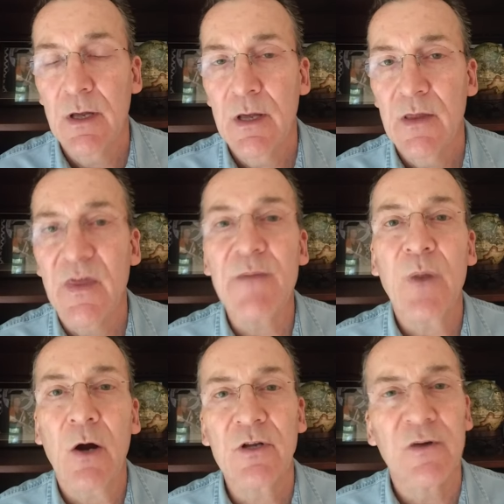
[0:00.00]
that
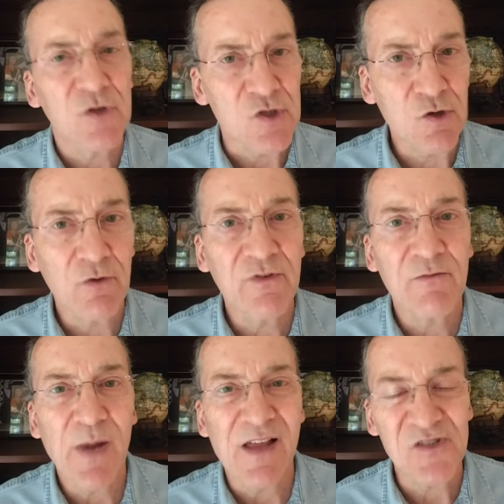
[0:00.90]
party of
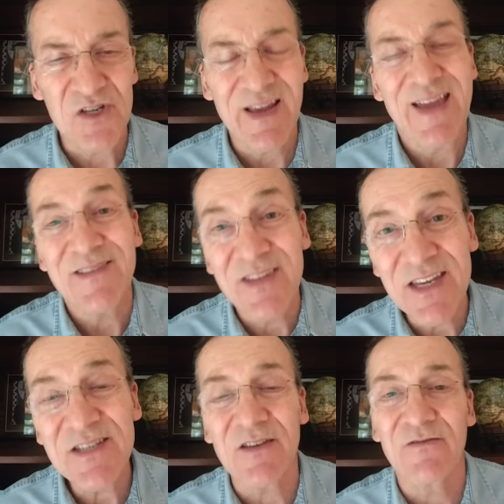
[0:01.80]
conservative policies and
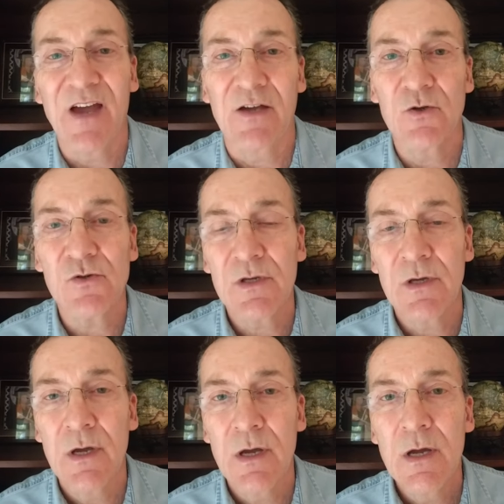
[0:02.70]
decent values,
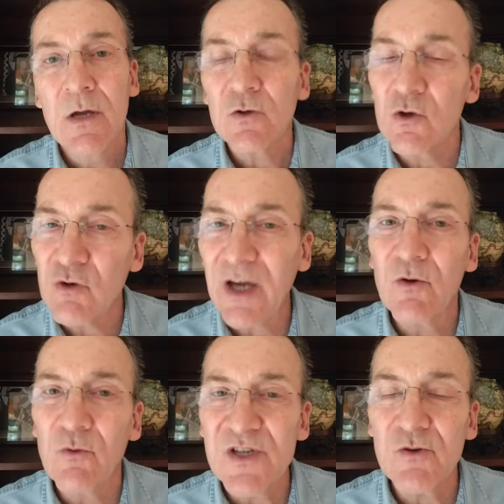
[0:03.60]
to try
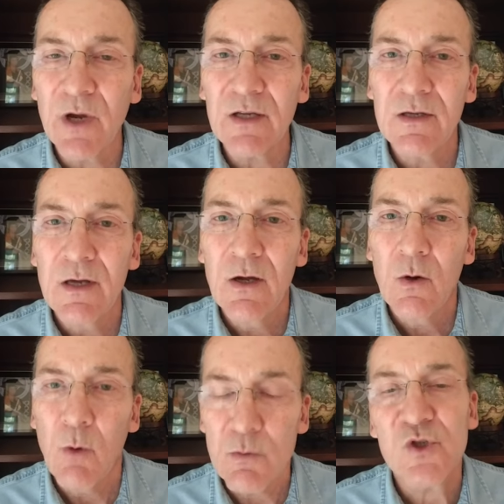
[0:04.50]
to resurrect
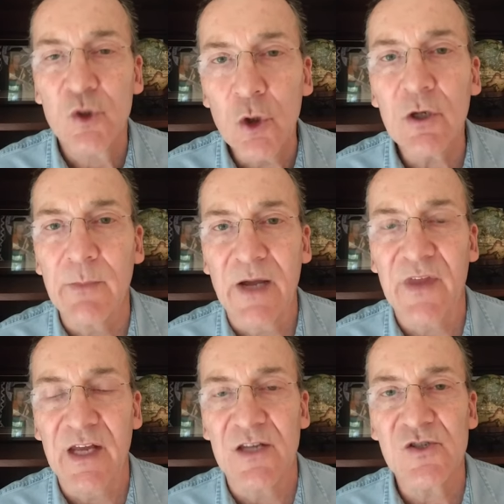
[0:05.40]
what was good about
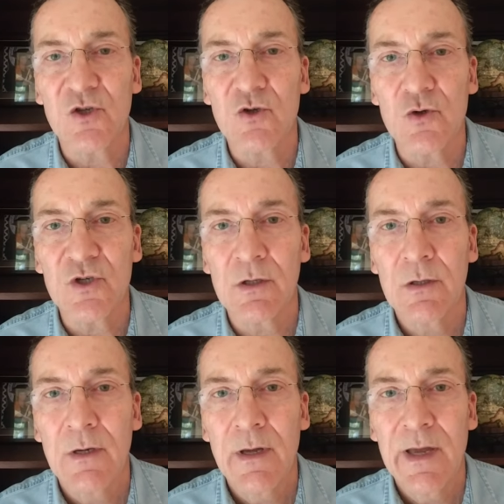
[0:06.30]
that institution,
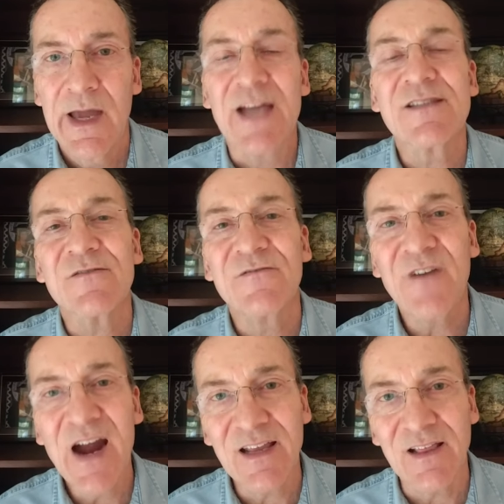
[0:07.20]
and to
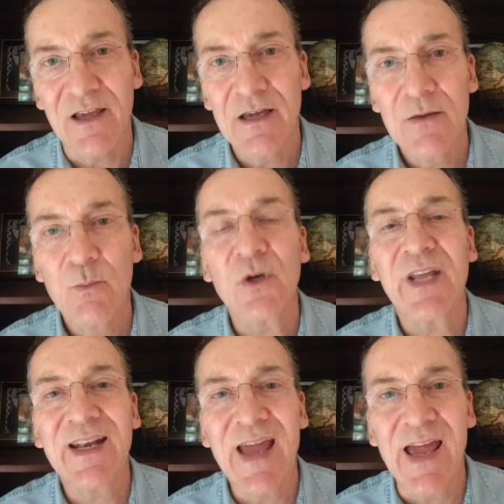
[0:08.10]
finally put
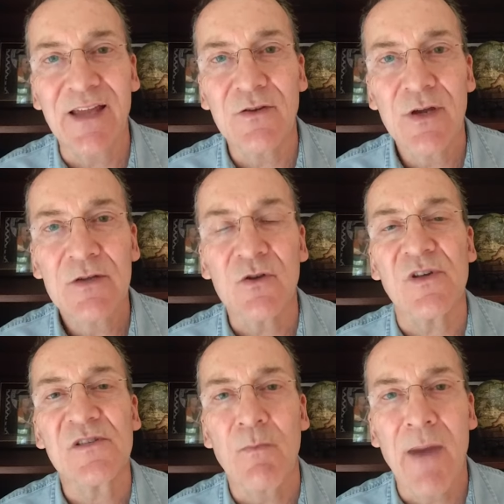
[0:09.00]
an end to
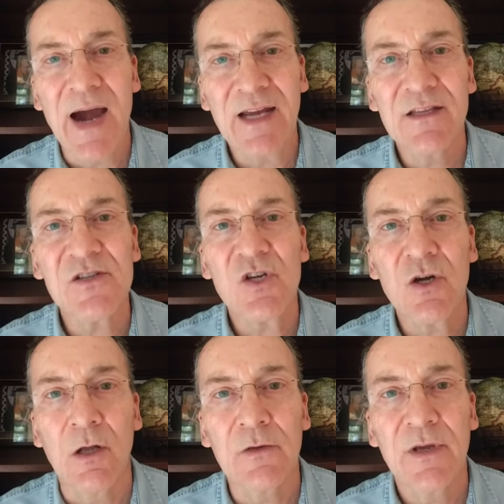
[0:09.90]
this mindless
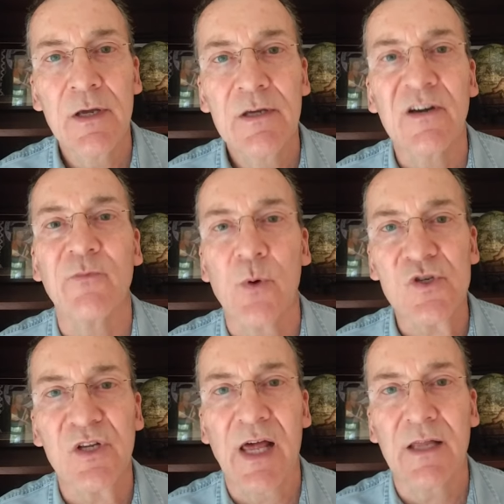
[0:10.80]
cult of
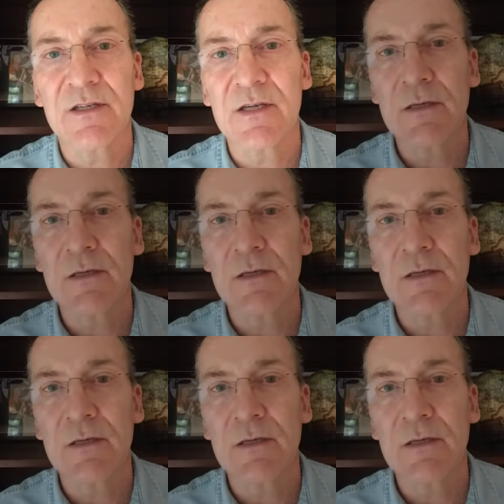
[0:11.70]
personality.